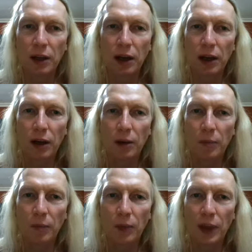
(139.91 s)

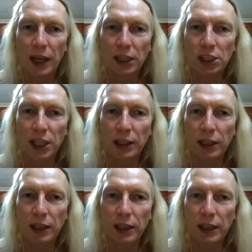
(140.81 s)
that
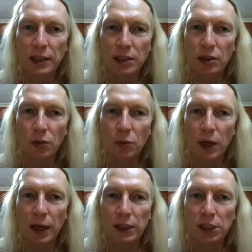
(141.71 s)
channeling is a good
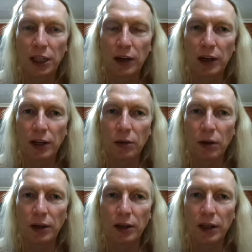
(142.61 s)
way to generate new
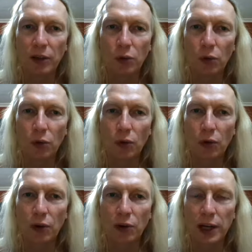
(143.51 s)
ideas
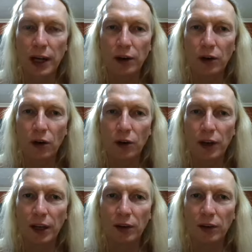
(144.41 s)
or create
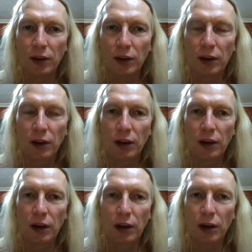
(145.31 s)
content,
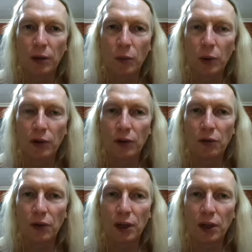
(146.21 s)
whether it's
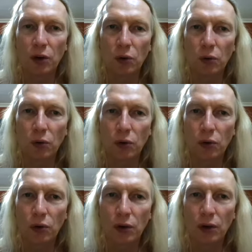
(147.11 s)
video
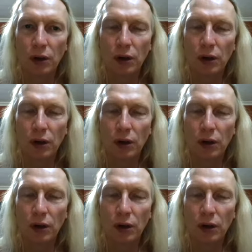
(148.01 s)
or